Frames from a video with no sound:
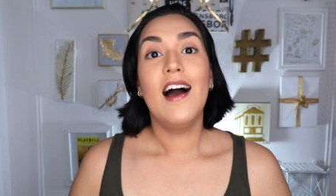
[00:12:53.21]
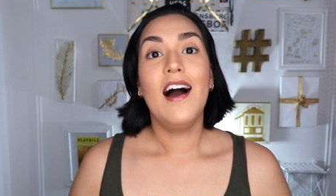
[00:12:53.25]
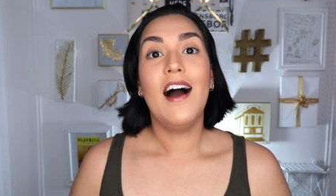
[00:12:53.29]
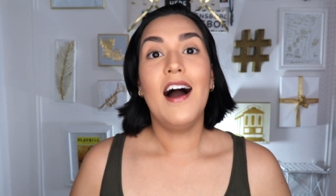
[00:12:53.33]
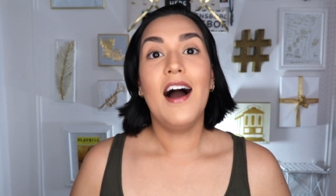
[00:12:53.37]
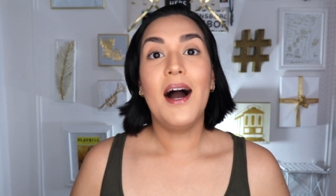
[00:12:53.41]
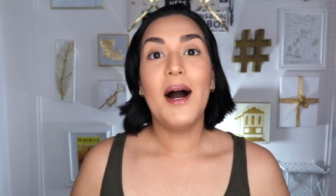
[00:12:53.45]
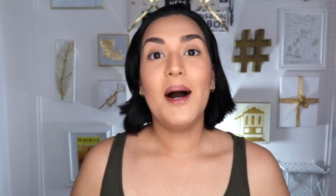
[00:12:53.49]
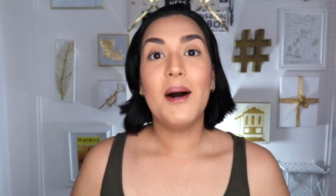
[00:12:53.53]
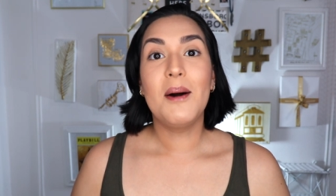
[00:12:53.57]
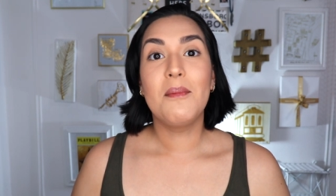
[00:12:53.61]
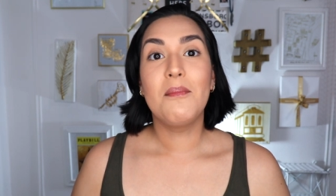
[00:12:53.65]

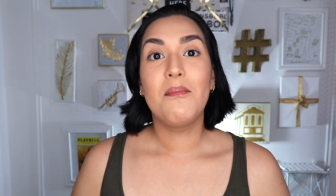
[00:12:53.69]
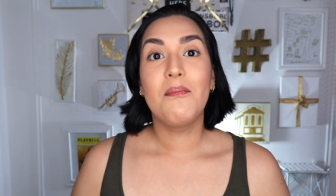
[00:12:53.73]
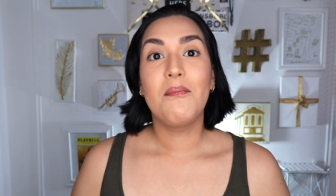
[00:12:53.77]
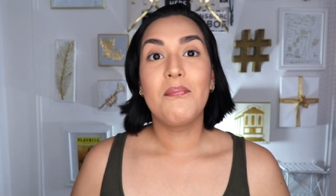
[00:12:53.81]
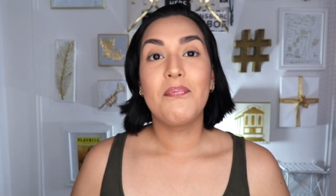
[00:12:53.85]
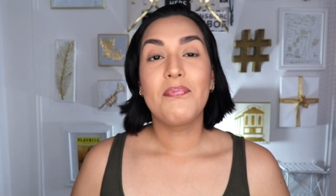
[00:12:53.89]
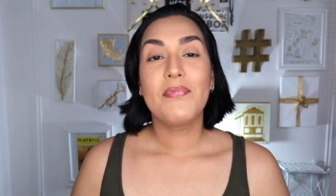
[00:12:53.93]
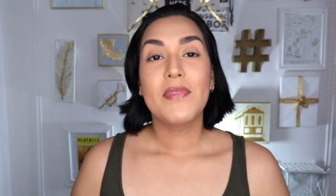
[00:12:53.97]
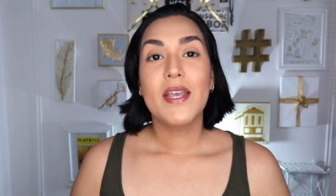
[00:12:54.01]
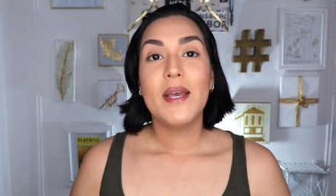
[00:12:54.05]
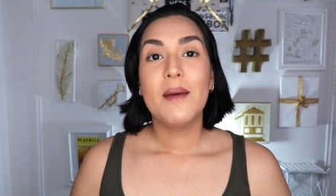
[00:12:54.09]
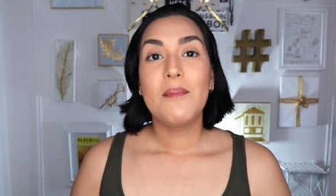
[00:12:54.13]

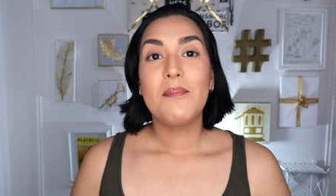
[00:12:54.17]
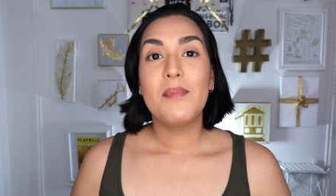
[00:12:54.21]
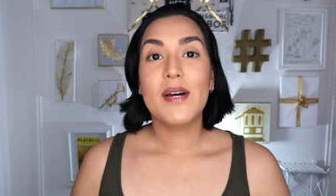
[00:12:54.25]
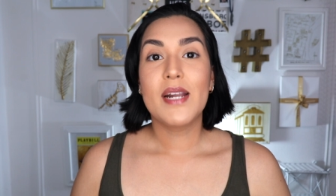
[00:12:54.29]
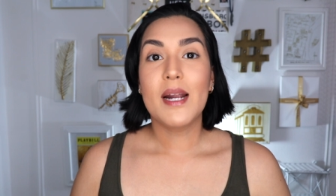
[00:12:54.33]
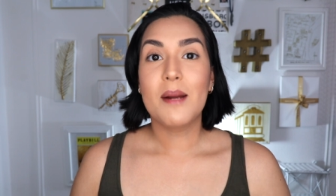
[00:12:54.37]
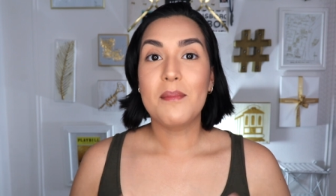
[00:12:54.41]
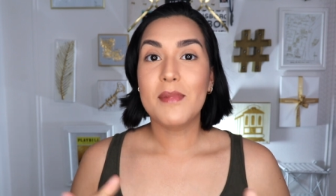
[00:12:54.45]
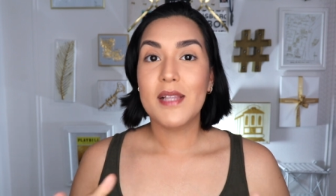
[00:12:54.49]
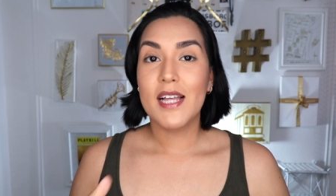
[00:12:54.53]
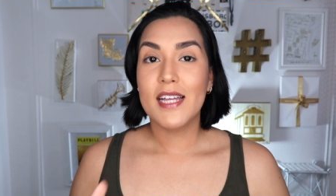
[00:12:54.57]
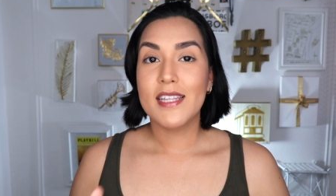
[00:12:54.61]
Um,
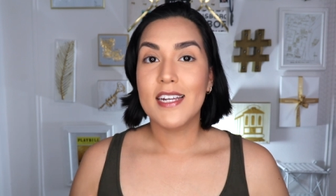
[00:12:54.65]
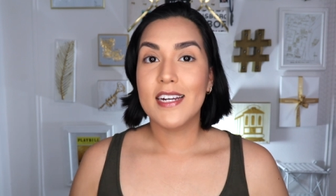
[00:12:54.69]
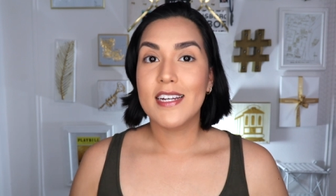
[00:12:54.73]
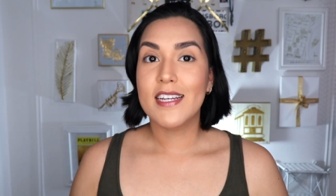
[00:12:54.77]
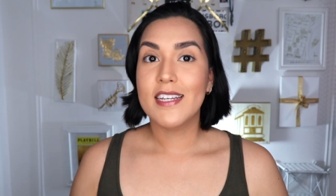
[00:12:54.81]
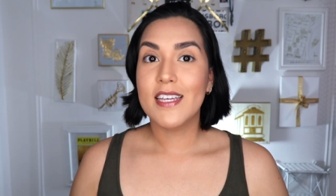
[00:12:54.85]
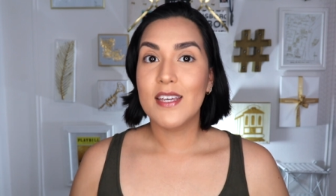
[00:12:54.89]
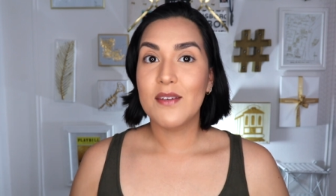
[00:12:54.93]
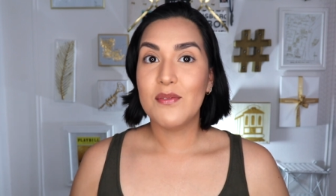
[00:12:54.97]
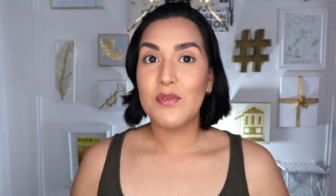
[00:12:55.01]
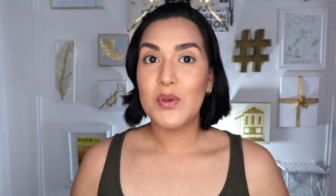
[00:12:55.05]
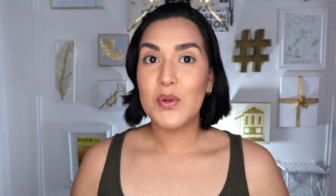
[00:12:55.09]
but I'm glad that I
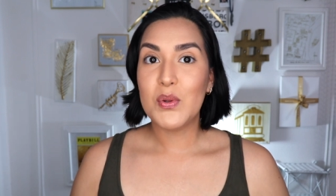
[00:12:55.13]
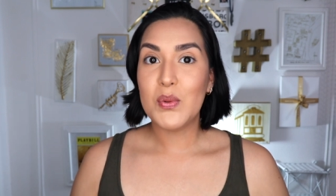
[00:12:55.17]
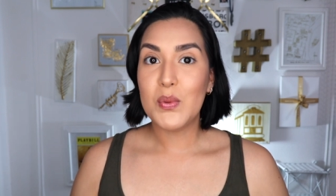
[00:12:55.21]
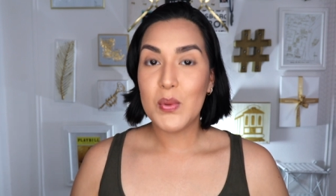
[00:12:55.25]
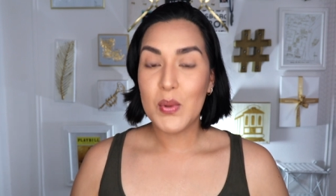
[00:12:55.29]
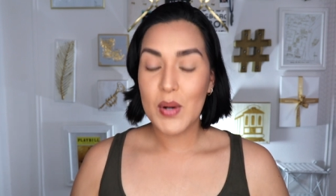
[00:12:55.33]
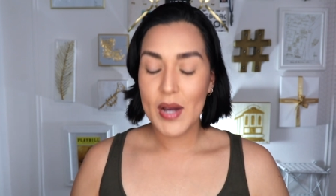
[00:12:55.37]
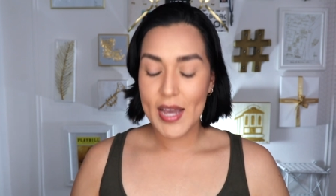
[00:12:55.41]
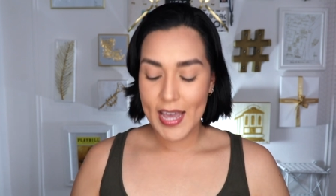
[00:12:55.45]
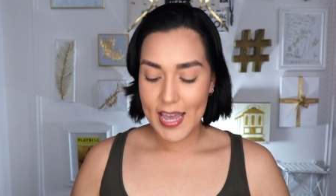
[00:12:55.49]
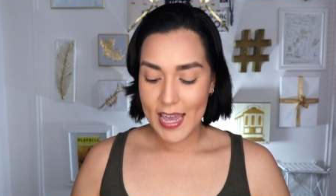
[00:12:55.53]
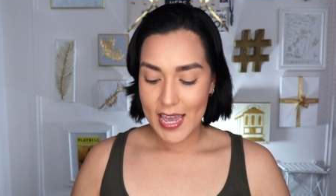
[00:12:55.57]
could give
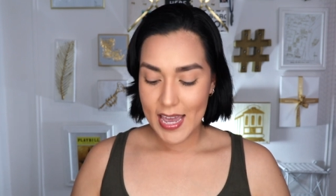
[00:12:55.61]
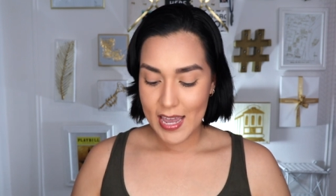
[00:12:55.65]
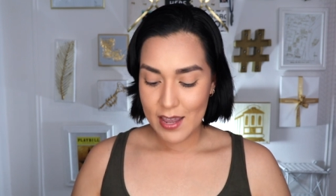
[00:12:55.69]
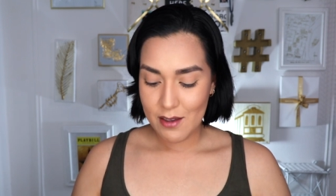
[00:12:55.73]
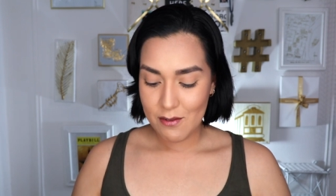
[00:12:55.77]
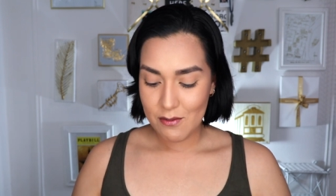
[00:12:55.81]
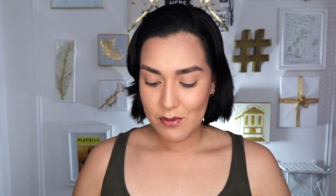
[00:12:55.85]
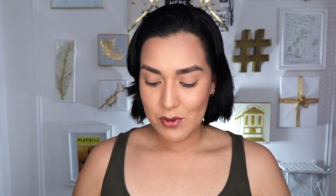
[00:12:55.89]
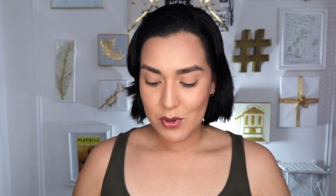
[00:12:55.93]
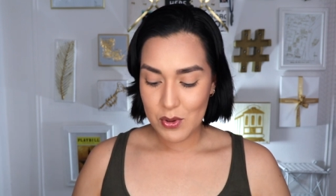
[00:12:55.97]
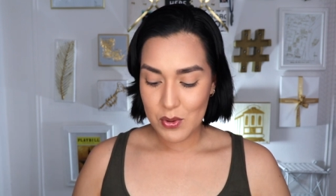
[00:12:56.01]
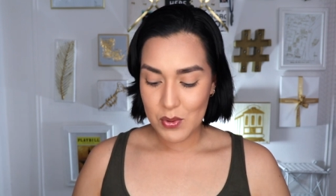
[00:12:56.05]
you
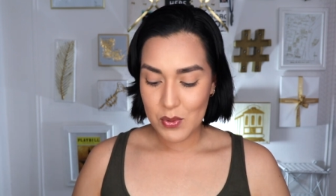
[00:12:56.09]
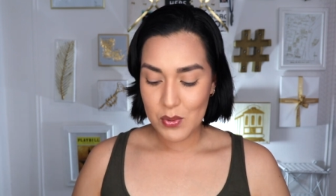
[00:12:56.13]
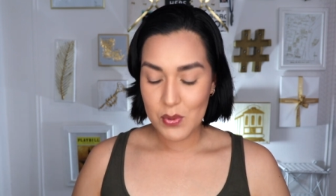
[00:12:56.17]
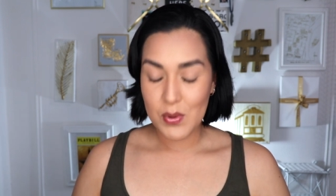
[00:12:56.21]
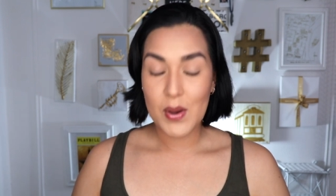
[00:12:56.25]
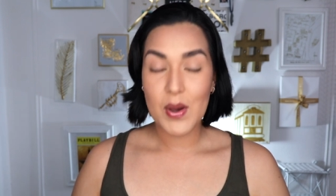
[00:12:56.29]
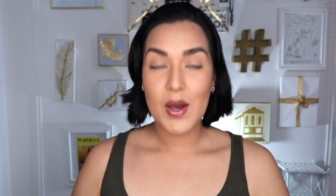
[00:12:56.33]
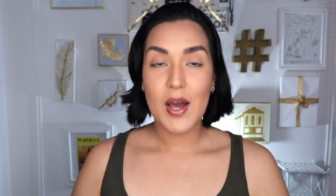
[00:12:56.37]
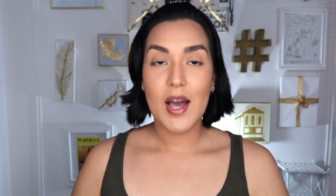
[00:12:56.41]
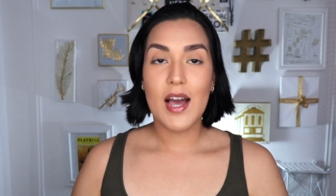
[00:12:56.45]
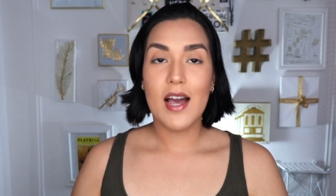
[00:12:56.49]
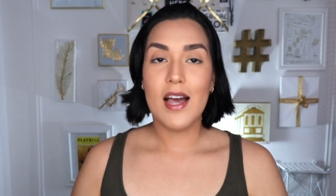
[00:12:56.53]
a
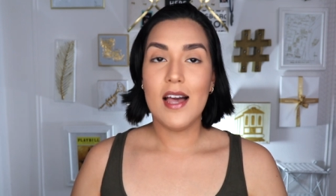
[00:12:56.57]
view